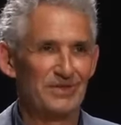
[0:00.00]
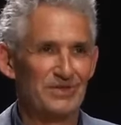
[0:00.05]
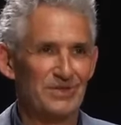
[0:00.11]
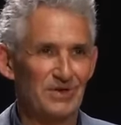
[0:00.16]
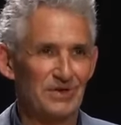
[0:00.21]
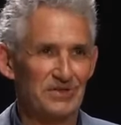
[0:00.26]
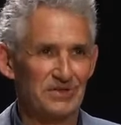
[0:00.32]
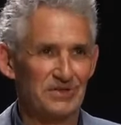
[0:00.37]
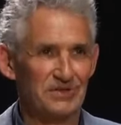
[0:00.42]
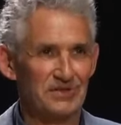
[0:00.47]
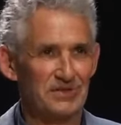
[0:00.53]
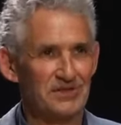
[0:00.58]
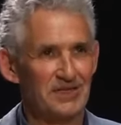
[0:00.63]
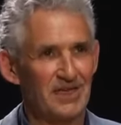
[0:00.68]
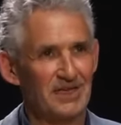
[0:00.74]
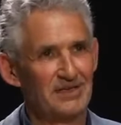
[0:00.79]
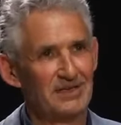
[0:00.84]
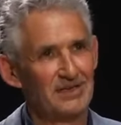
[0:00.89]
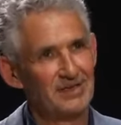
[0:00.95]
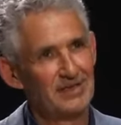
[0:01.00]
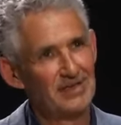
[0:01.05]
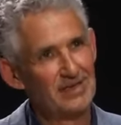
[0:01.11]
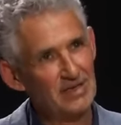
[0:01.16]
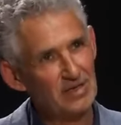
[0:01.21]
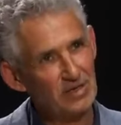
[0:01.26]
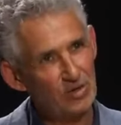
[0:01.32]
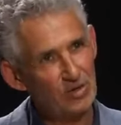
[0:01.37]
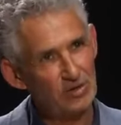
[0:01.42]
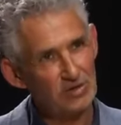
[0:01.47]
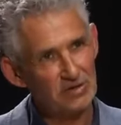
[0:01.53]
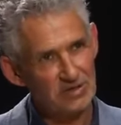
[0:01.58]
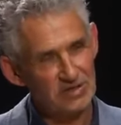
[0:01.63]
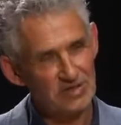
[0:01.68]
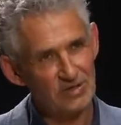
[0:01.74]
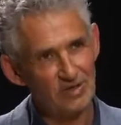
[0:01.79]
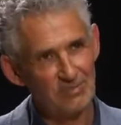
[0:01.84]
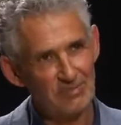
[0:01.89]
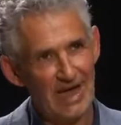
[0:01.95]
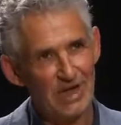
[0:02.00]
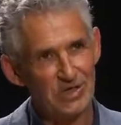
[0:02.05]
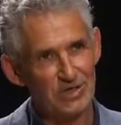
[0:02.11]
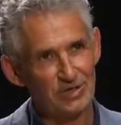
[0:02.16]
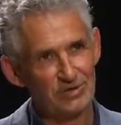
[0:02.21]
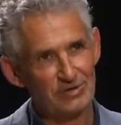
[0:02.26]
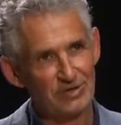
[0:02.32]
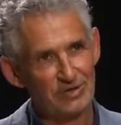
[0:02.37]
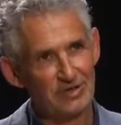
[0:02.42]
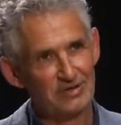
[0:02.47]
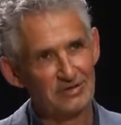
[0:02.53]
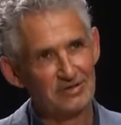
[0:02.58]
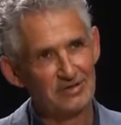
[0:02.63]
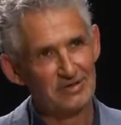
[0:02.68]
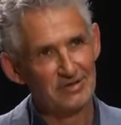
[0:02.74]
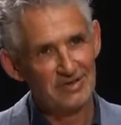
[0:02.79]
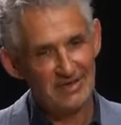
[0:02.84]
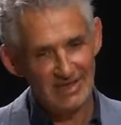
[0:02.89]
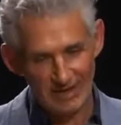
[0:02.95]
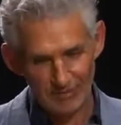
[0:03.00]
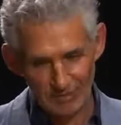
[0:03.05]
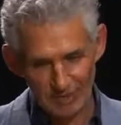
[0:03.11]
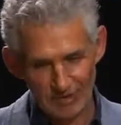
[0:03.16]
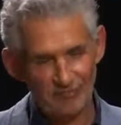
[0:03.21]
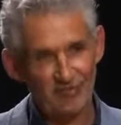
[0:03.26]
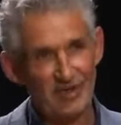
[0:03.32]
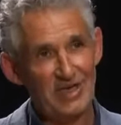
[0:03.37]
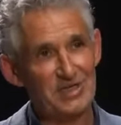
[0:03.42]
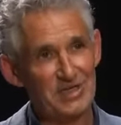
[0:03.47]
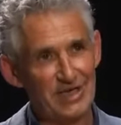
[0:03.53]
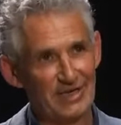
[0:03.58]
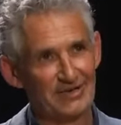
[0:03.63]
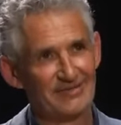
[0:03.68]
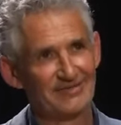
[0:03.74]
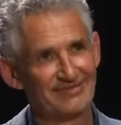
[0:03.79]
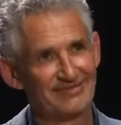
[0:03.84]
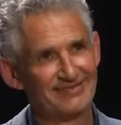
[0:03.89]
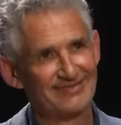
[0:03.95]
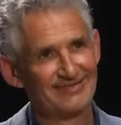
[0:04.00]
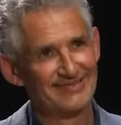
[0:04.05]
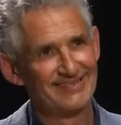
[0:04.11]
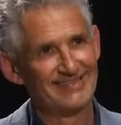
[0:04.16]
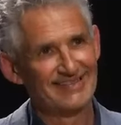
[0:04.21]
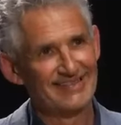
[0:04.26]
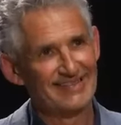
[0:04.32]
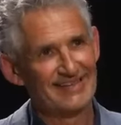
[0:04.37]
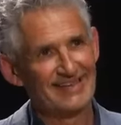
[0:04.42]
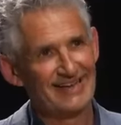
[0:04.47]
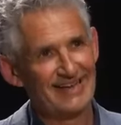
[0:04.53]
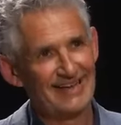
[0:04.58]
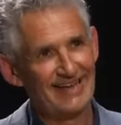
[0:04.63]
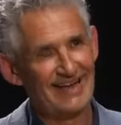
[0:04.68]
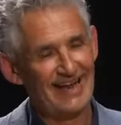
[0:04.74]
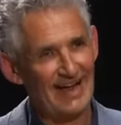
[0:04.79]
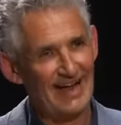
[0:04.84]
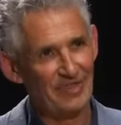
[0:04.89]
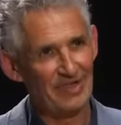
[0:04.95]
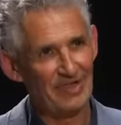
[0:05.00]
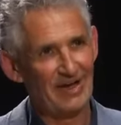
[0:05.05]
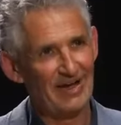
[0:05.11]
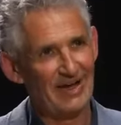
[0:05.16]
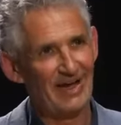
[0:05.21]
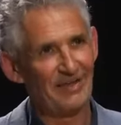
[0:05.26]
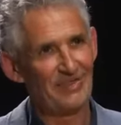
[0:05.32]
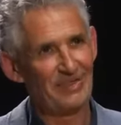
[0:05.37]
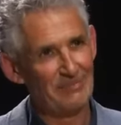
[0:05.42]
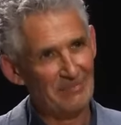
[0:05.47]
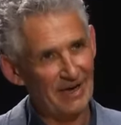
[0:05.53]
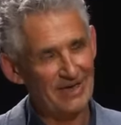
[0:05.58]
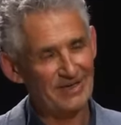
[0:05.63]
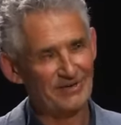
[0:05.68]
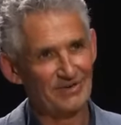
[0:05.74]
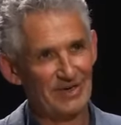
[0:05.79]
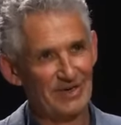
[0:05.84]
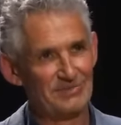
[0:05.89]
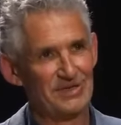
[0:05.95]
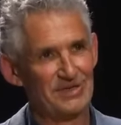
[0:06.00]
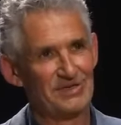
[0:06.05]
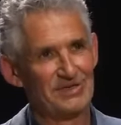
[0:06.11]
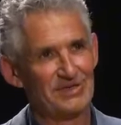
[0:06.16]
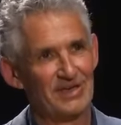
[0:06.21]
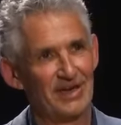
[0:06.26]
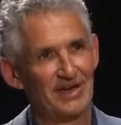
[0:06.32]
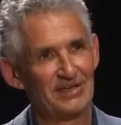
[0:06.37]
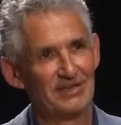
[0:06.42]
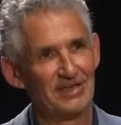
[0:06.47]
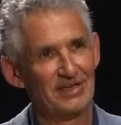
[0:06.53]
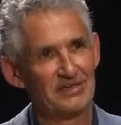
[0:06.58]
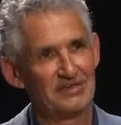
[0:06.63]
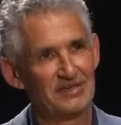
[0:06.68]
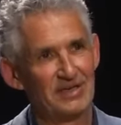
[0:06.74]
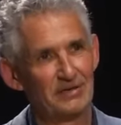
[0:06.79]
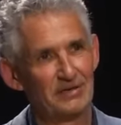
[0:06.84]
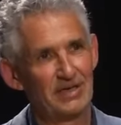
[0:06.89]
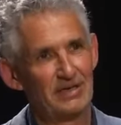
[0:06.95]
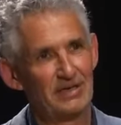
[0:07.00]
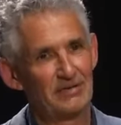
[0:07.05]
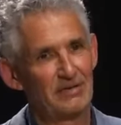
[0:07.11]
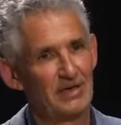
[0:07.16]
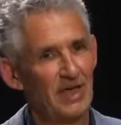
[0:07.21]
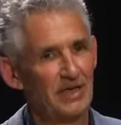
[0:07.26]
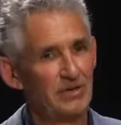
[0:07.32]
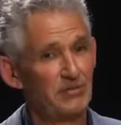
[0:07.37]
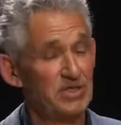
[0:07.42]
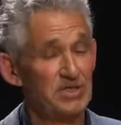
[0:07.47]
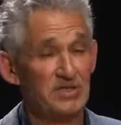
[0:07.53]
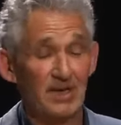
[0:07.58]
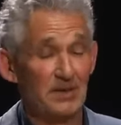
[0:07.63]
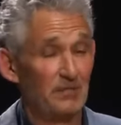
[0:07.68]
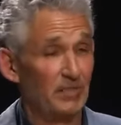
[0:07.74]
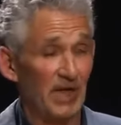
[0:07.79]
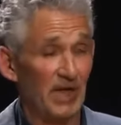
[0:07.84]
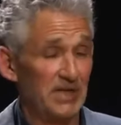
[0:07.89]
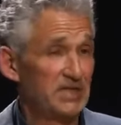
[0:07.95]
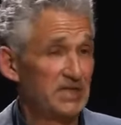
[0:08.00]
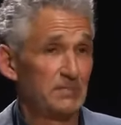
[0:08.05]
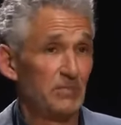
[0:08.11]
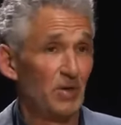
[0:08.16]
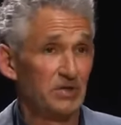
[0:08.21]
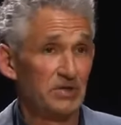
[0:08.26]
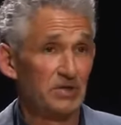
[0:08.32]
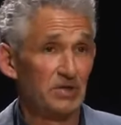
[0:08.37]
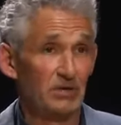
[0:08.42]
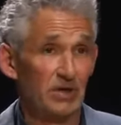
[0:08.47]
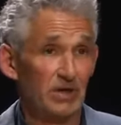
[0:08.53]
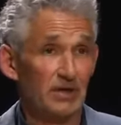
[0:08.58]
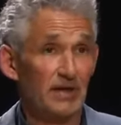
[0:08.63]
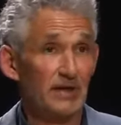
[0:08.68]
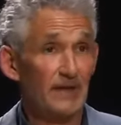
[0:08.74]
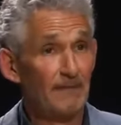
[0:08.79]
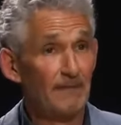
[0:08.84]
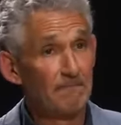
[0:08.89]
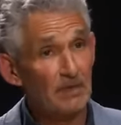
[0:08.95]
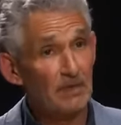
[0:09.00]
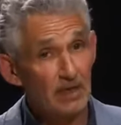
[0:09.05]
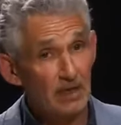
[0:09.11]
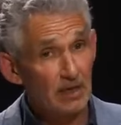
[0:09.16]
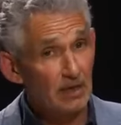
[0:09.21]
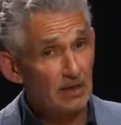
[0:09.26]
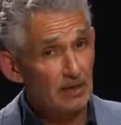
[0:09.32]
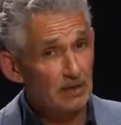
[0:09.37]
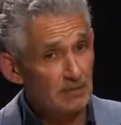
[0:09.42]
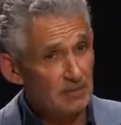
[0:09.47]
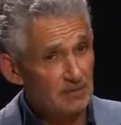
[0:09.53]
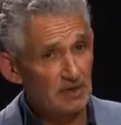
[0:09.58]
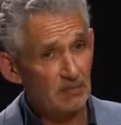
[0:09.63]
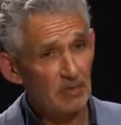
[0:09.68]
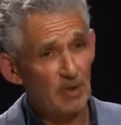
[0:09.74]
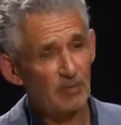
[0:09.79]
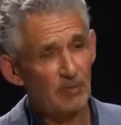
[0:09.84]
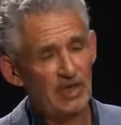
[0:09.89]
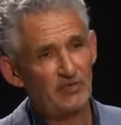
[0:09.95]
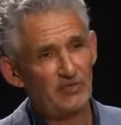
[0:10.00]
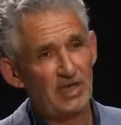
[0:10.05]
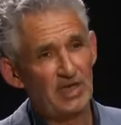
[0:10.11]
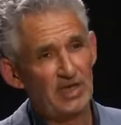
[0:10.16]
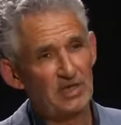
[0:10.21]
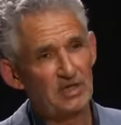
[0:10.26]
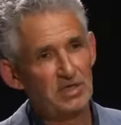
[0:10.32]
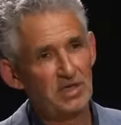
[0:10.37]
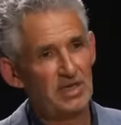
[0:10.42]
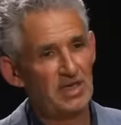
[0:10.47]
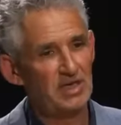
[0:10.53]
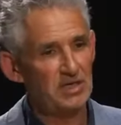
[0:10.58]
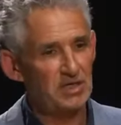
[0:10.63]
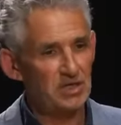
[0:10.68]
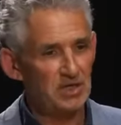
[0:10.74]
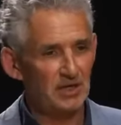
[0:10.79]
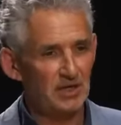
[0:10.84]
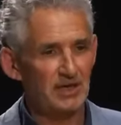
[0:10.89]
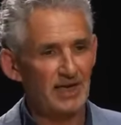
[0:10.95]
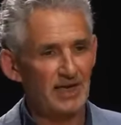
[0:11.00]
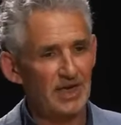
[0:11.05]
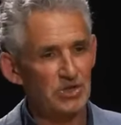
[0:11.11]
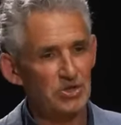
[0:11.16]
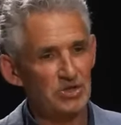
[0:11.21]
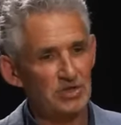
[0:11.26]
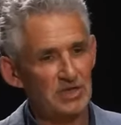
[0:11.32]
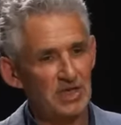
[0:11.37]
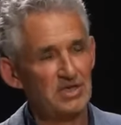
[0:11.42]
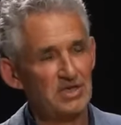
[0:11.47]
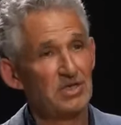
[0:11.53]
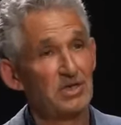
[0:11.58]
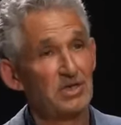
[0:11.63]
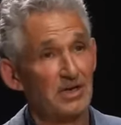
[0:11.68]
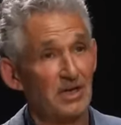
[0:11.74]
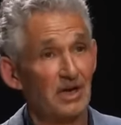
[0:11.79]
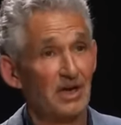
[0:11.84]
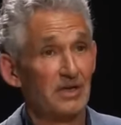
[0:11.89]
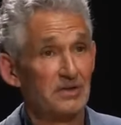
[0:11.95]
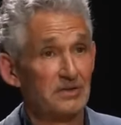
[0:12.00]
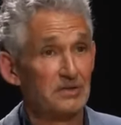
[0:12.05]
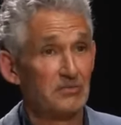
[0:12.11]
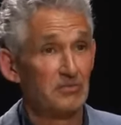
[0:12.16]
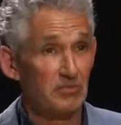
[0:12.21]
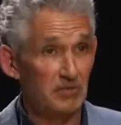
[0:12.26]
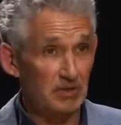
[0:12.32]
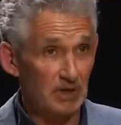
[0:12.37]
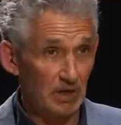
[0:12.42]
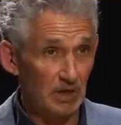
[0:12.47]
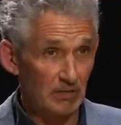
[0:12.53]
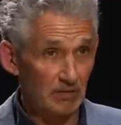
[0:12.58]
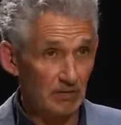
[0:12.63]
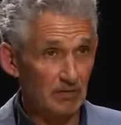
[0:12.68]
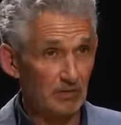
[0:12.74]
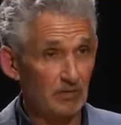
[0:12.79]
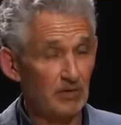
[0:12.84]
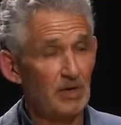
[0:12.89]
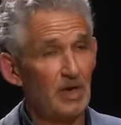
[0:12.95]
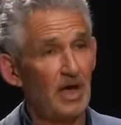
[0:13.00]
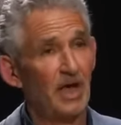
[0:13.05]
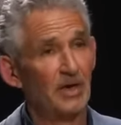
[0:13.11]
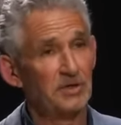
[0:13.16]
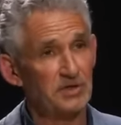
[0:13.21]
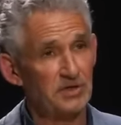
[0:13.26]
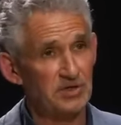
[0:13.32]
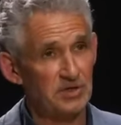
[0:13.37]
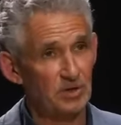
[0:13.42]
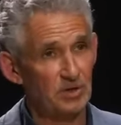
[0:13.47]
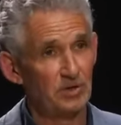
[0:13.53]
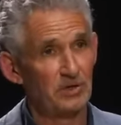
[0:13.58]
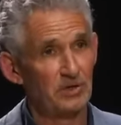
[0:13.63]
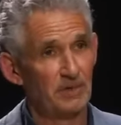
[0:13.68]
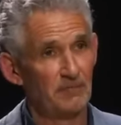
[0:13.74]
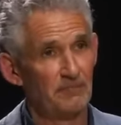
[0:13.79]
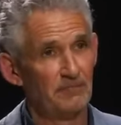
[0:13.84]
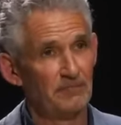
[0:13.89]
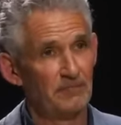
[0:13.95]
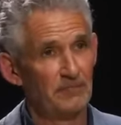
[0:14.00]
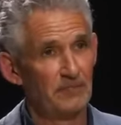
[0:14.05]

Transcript: those toxins. They couldn't still imagine that it was feeding other other microbes inside there. So it, I think we just had a blind spot to it some people believe the Indi- Indian ancient Indian art, you know, understood the